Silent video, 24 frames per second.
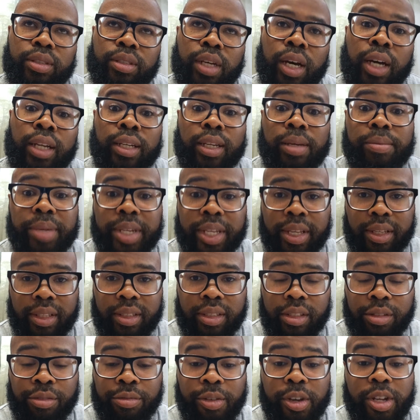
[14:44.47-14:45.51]
Unlimited,
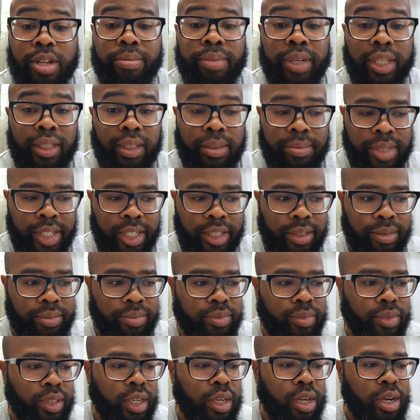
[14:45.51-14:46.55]
the Freedom Unlimited.
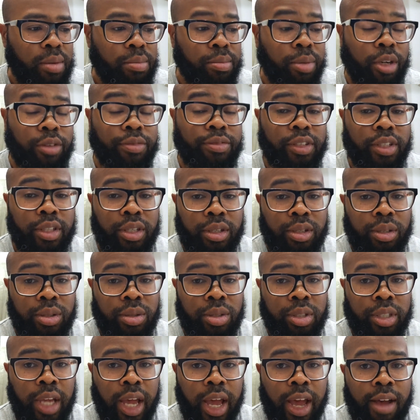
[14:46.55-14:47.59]
Both of
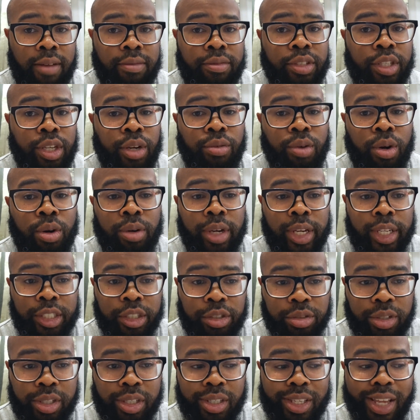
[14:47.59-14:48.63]
those have zero
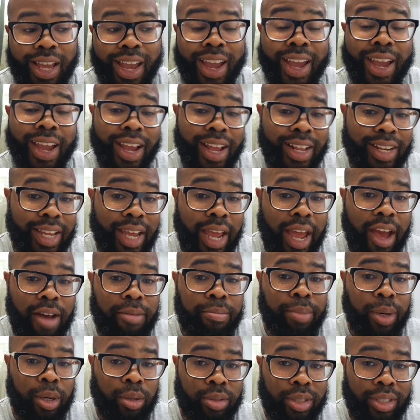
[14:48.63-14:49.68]
interest and they
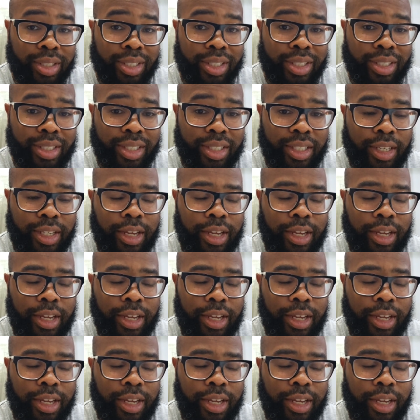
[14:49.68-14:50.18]
have bonuses.